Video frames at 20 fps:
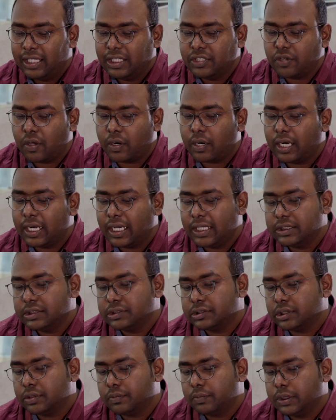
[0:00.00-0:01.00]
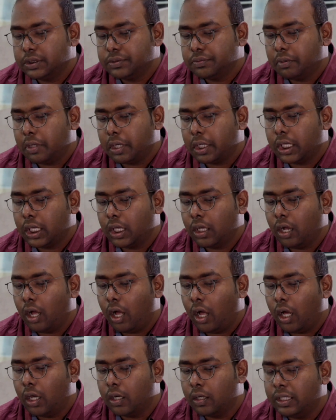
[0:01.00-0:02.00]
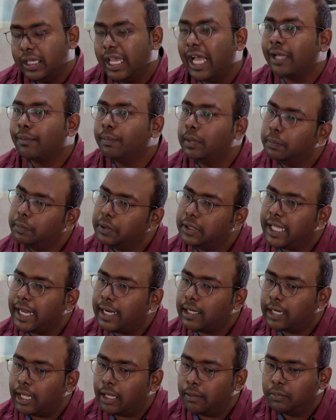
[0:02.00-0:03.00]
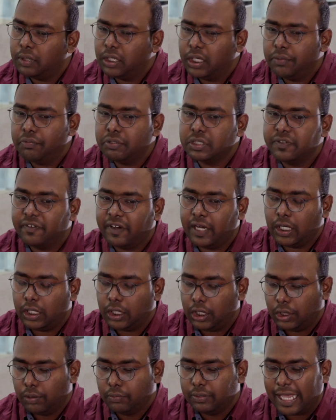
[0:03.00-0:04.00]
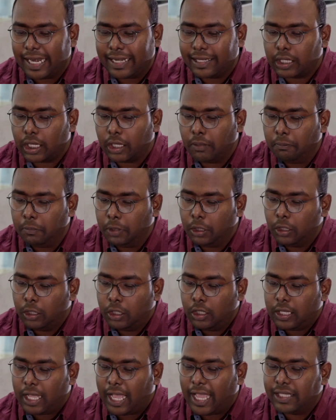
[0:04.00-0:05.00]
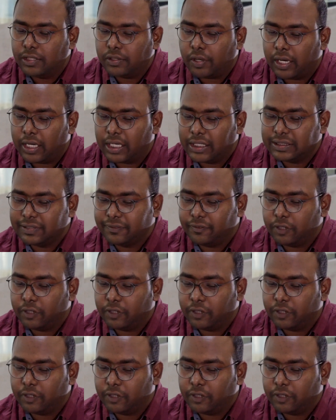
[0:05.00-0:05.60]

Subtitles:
this organization was working on young people that time. It was very new that time. I joined as a